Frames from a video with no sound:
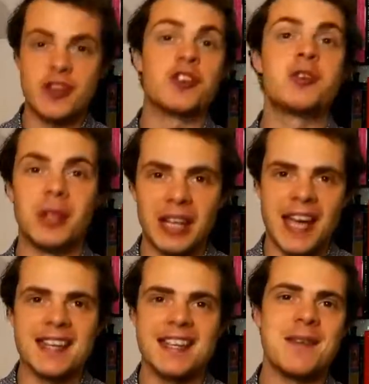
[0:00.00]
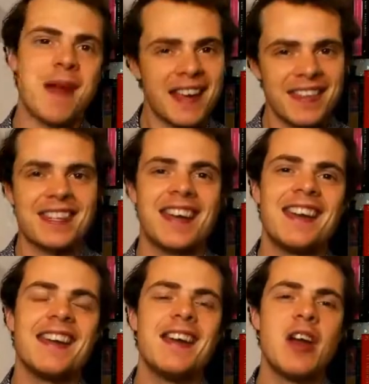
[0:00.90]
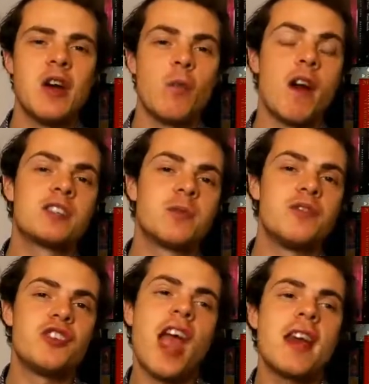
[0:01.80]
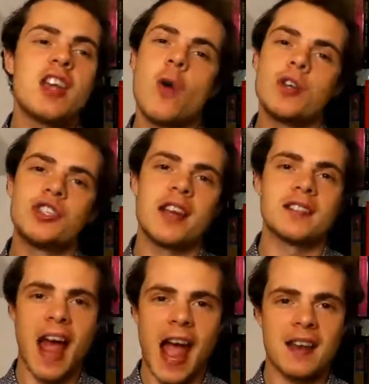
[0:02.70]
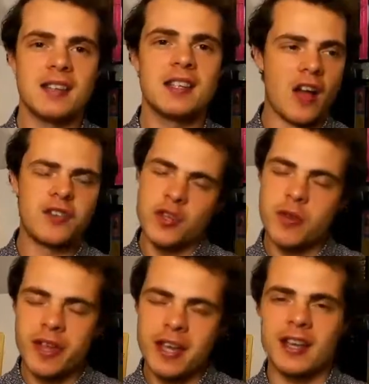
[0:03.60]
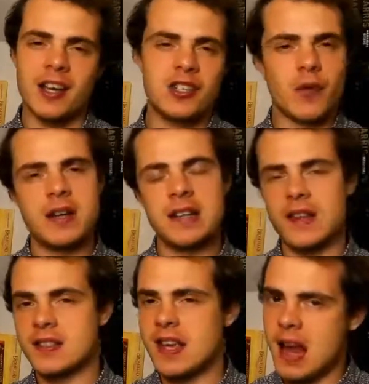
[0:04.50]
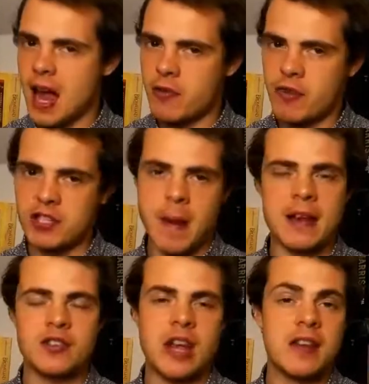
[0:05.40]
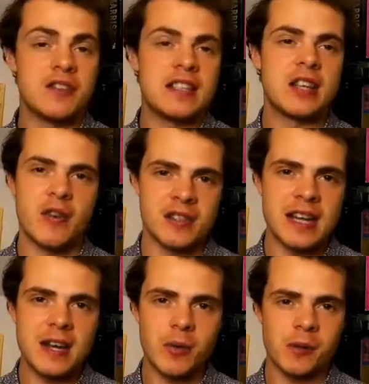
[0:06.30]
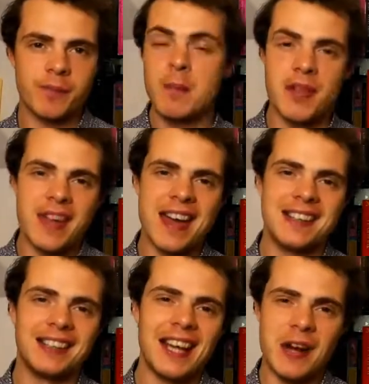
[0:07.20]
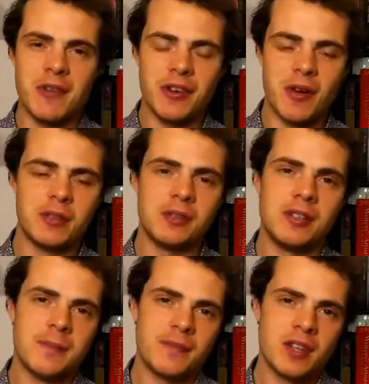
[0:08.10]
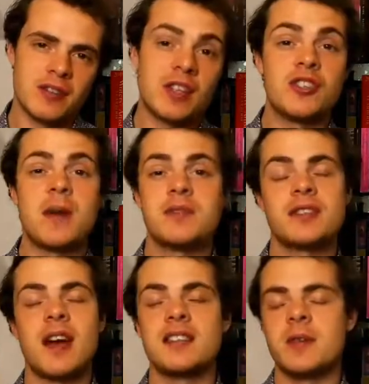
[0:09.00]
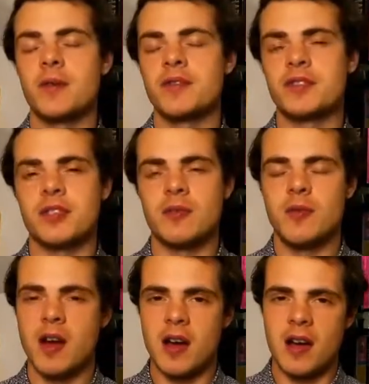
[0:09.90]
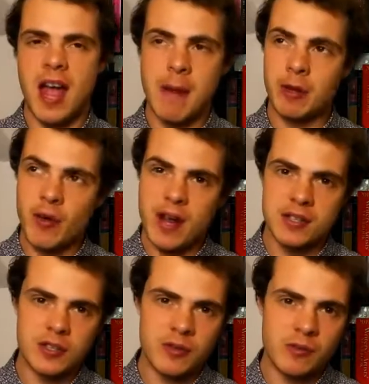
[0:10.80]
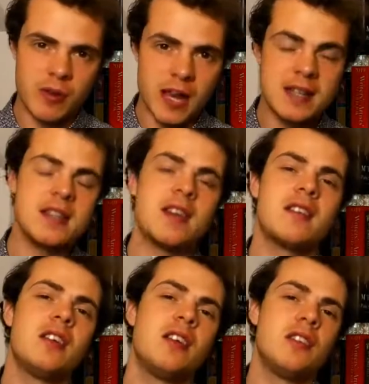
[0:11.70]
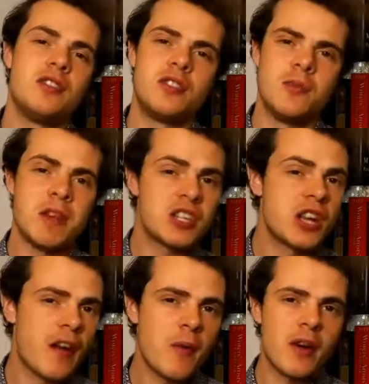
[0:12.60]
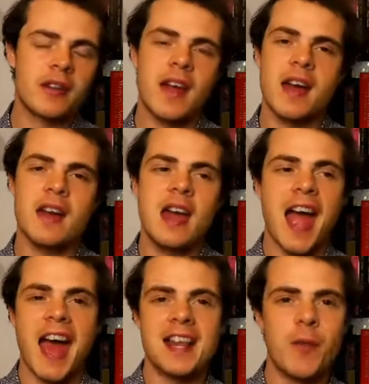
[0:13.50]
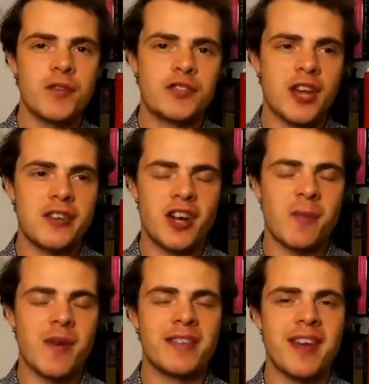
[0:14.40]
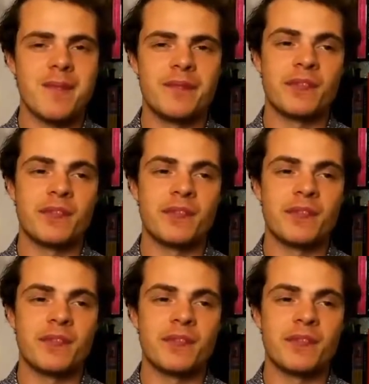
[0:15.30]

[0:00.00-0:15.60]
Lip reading: to a lady back in the day. Whereas with Jane, he always shakes her hand. And so you think, as you're reading this, that he kind of respects Jane and sees her as an equal. But then, later in the novel, St. James decides he wants to emigrate to India, to do missionary work there, and he wants Jane to come with him.